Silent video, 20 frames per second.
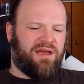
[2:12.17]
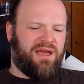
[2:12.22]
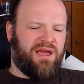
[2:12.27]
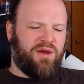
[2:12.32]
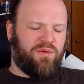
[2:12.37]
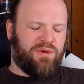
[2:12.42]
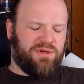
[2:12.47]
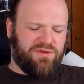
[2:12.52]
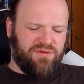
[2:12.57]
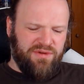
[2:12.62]

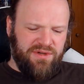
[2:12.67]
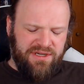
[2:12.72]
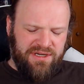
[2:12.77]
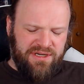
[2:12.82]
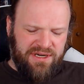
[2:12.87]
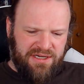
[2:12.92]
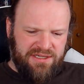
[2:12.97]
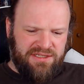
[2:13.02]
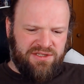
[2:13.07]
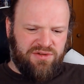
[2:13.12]
It was really
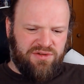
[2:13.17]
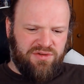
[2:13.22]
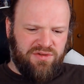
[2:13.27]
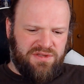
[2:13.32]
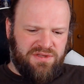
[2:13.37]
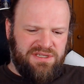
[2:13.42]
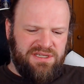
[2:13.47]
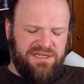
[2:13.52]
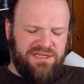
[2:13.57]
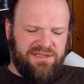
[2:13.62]
nice to
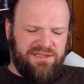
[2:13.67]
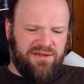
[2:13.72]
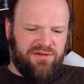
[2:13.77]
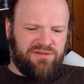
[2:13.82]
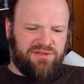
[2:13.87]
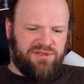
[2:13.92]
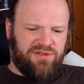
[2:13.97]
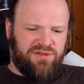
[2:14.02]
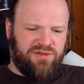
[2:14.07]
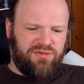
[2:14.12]
see
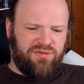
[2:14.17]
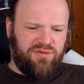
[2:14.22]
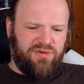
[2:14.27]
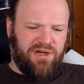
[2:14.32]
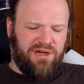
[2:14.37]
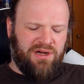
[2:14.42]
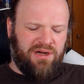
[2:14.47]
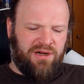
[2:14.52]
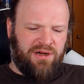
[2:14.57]
those two